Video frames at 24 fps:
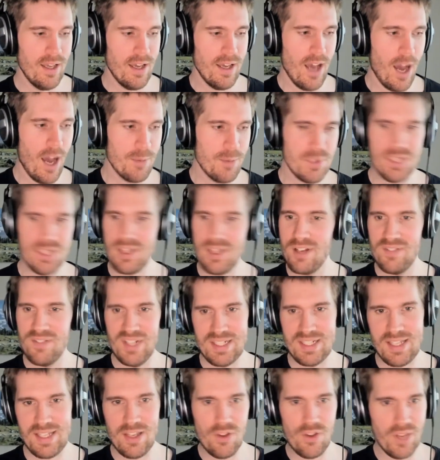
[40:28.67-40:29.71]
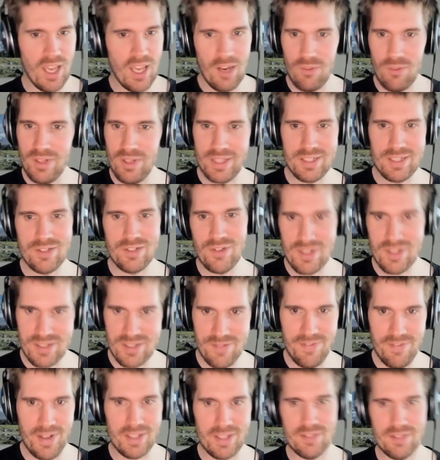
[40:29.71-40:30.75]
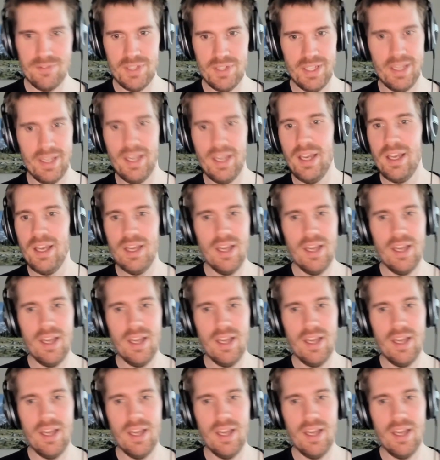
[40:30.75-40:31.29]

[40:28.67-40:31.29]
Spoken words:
I'm just convinced that you can't really do this effectively